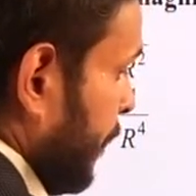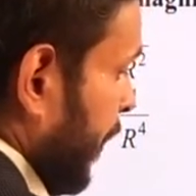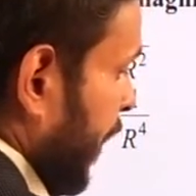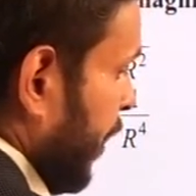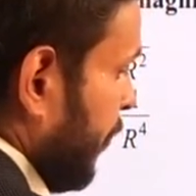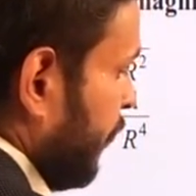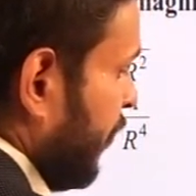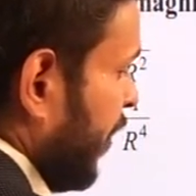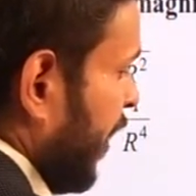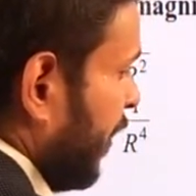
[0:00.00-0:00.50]

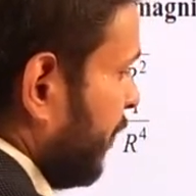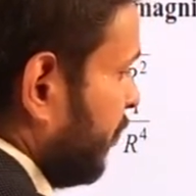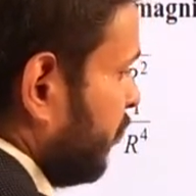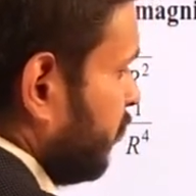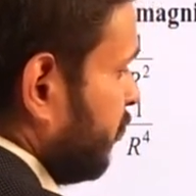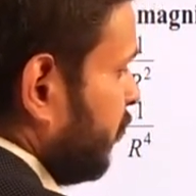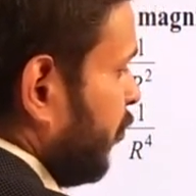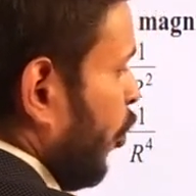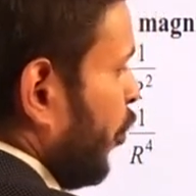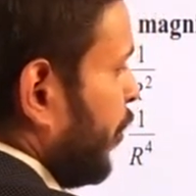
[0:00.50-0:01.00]
and we are
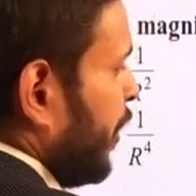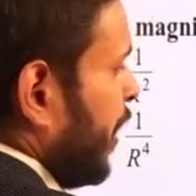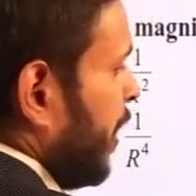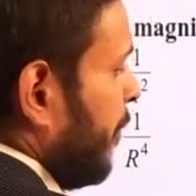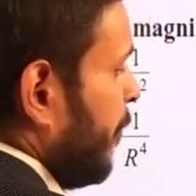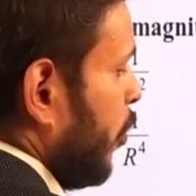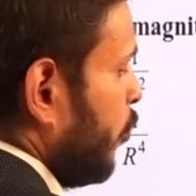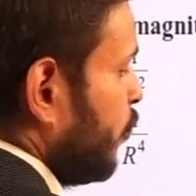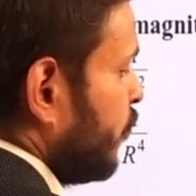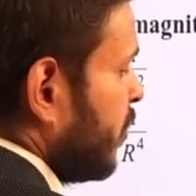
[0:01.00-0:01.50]
talking
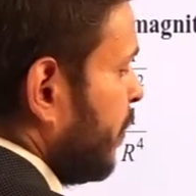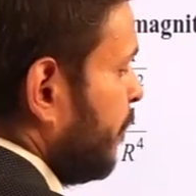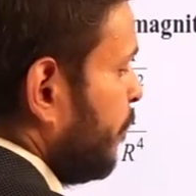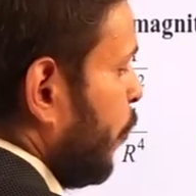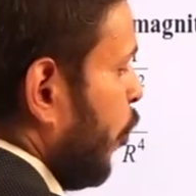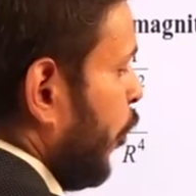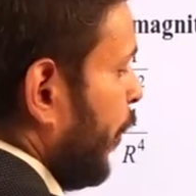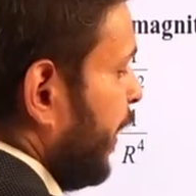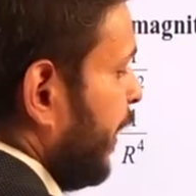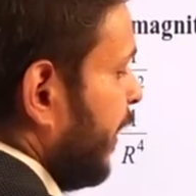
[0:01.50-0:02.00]
about some
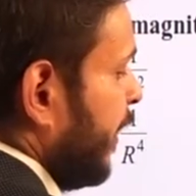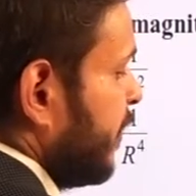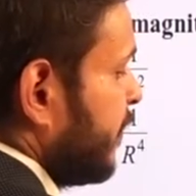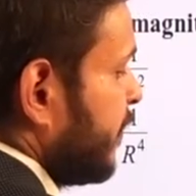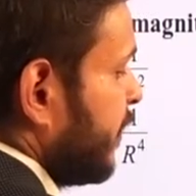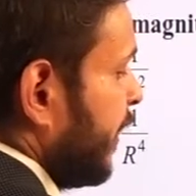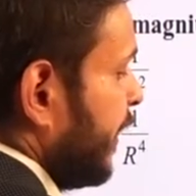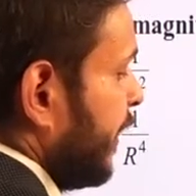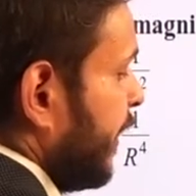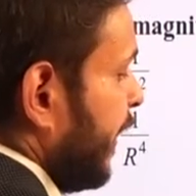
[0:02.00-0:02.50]
point, let's
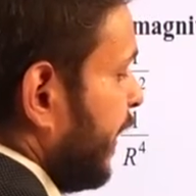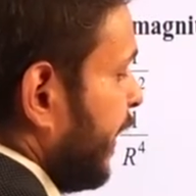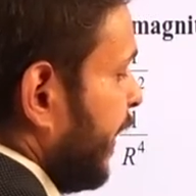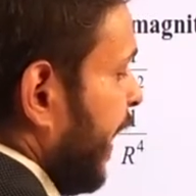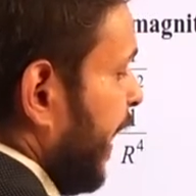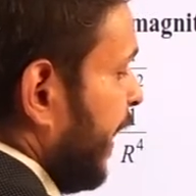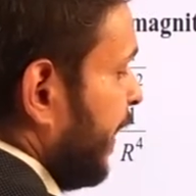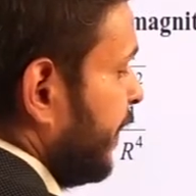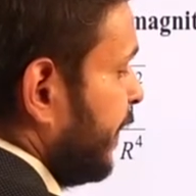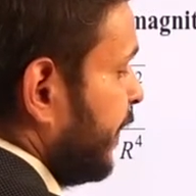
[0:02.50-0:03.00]
say at an
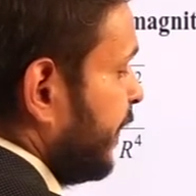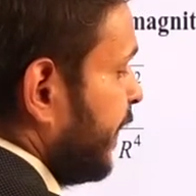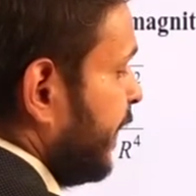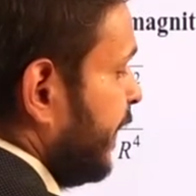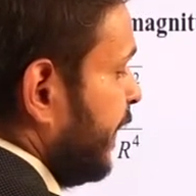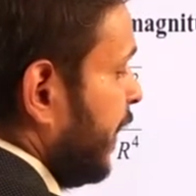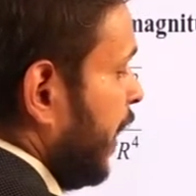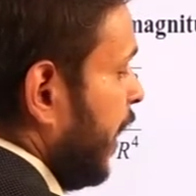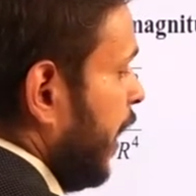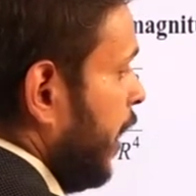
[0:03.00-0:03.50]
angle
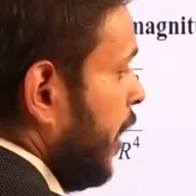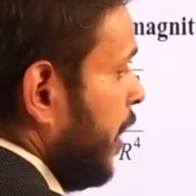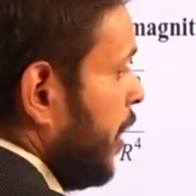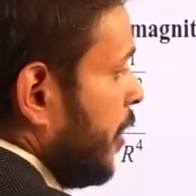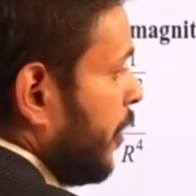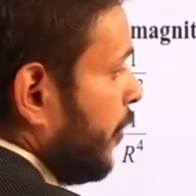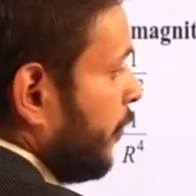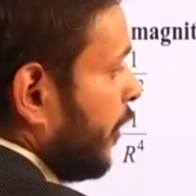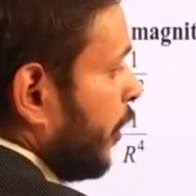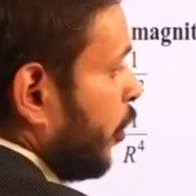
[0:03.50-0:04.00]
theta,
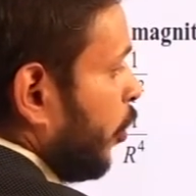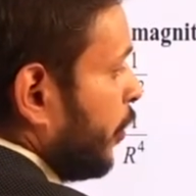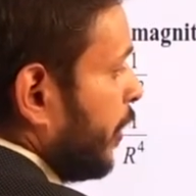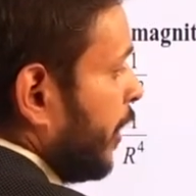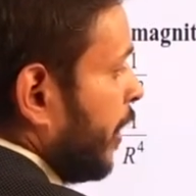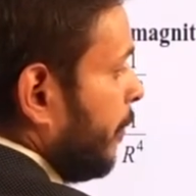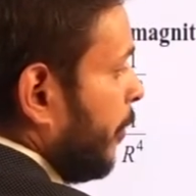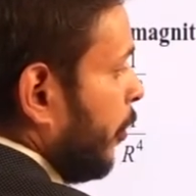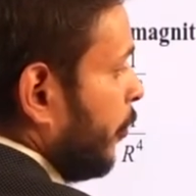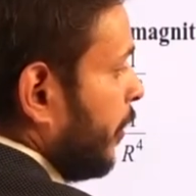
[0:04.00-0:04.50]
we are
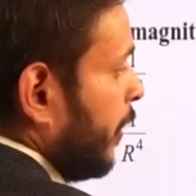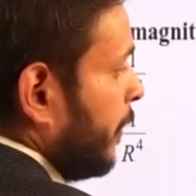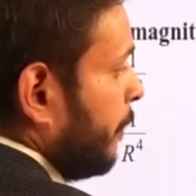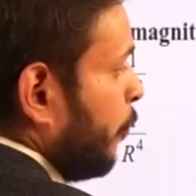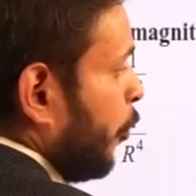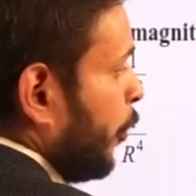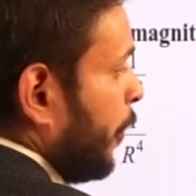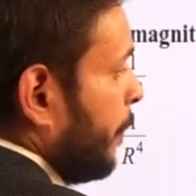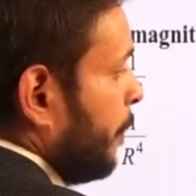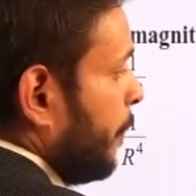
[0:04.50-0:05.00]
talking about at
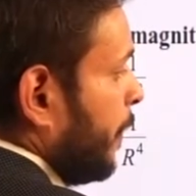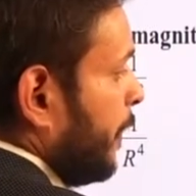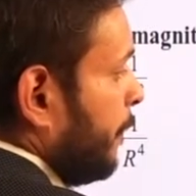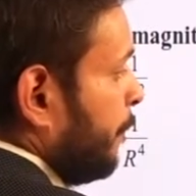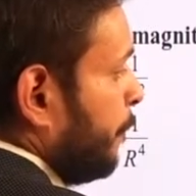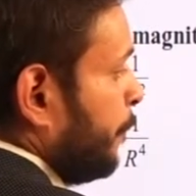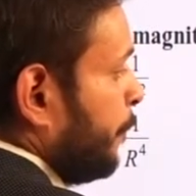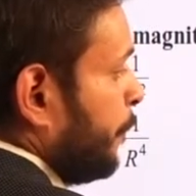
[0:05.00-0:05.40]
point P.